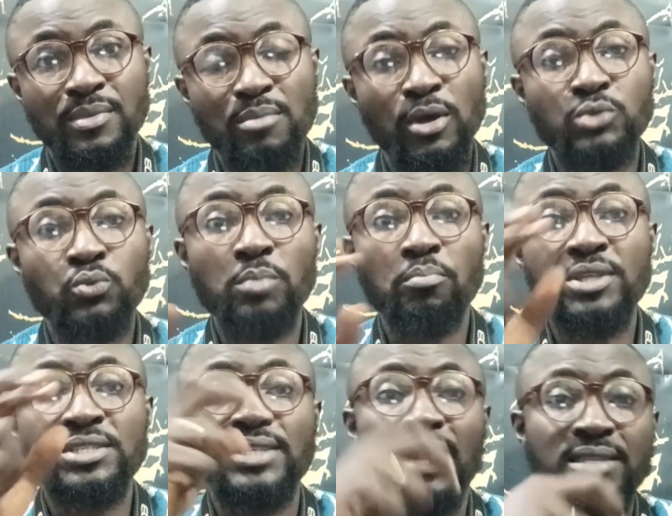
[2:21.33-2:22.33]
because when
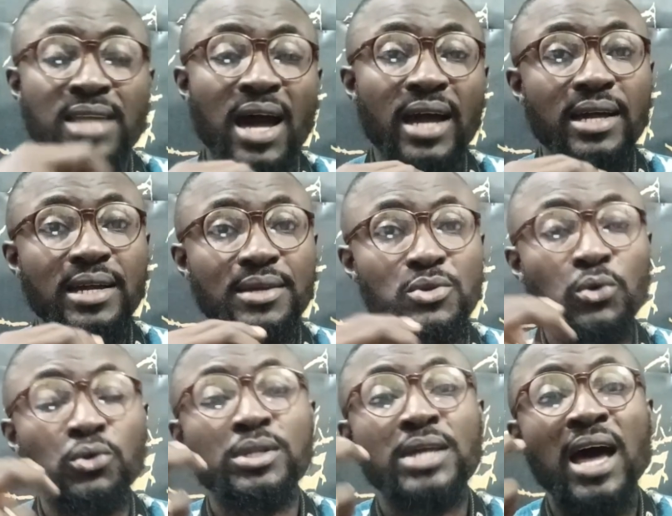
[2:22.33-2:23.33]
places are dark, you
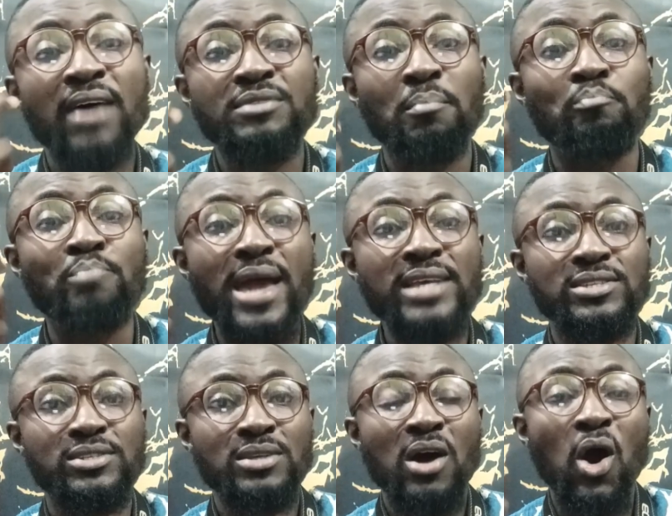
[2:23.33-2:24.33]
will not have the
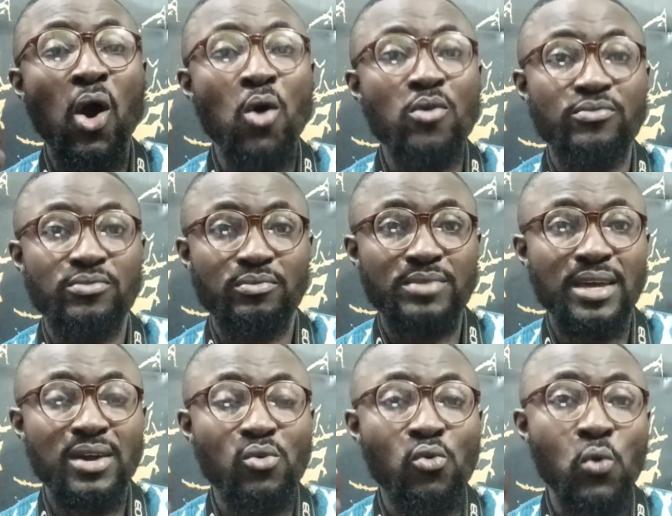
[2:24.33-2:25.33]
best of the
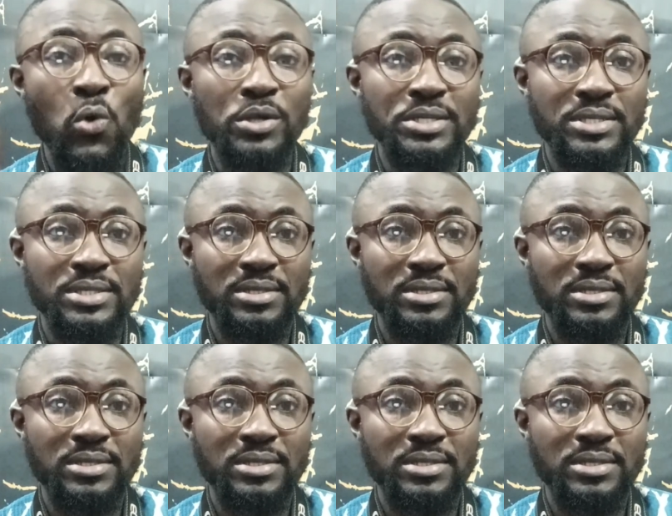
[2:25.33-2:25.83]
quality.